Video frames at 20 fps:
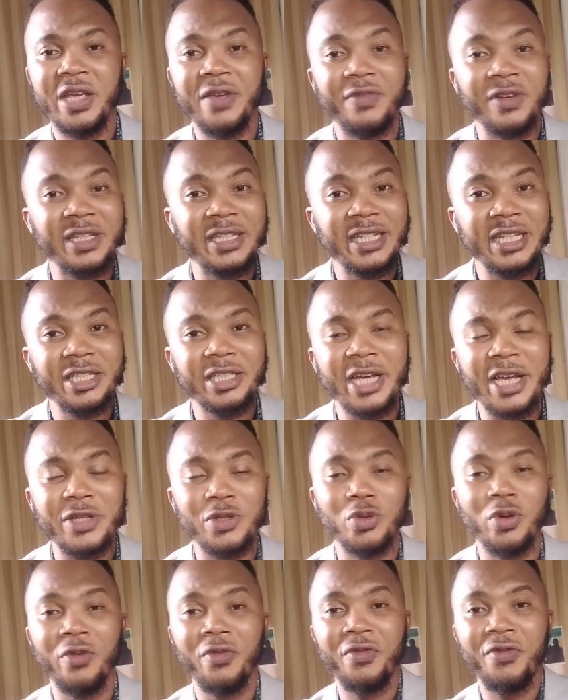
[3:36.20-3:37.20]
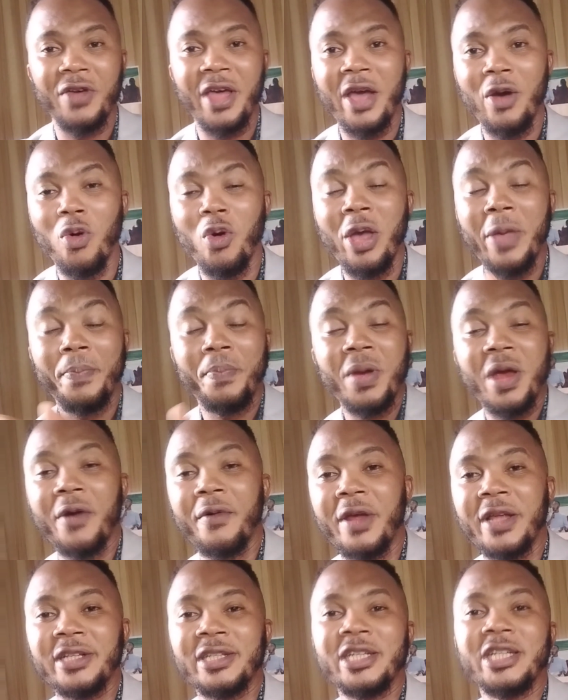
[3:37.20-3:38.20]
If a teacher is not fair or a
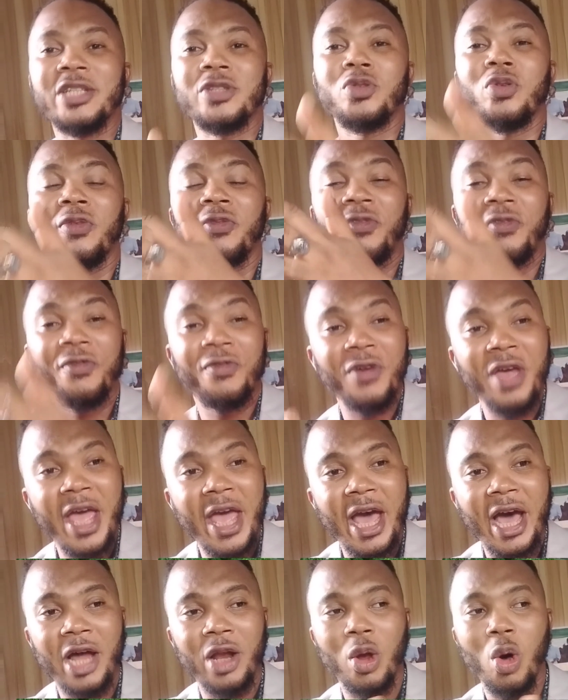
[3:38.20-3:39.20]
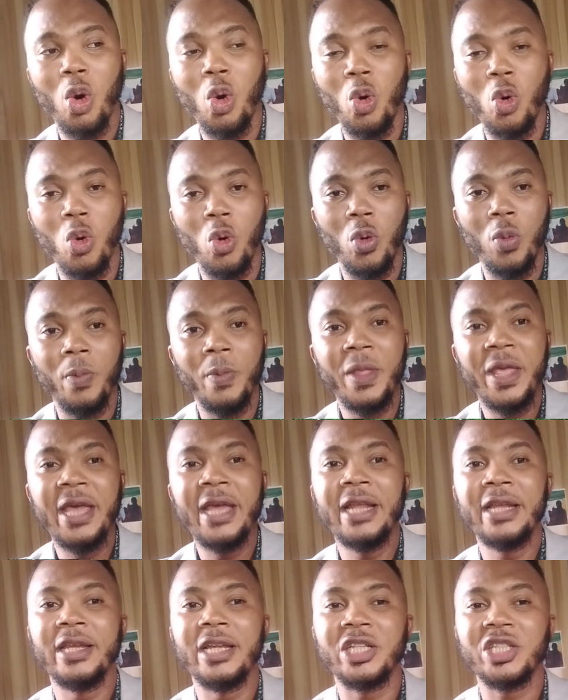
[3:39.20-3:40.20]
parent is not fair at home,
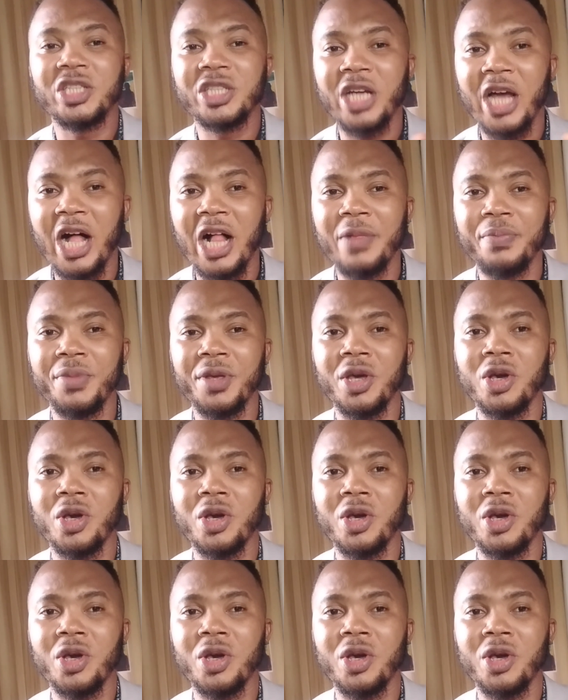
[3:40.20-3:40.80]
the child